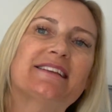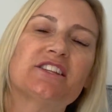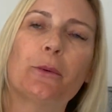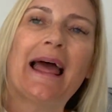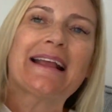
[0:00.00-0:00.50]

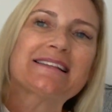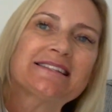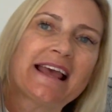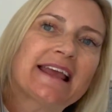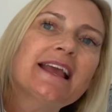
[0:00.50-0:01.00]
So like I
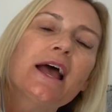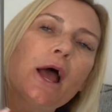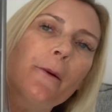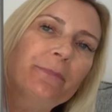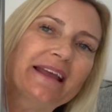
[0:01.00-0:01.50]
say,
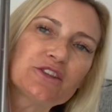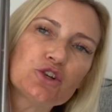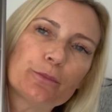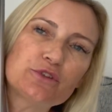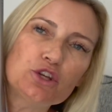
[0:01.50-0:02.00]

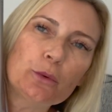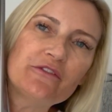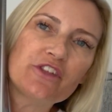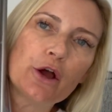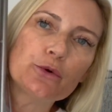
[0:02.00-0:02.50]
picked up two
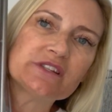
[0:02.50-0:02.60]
of those,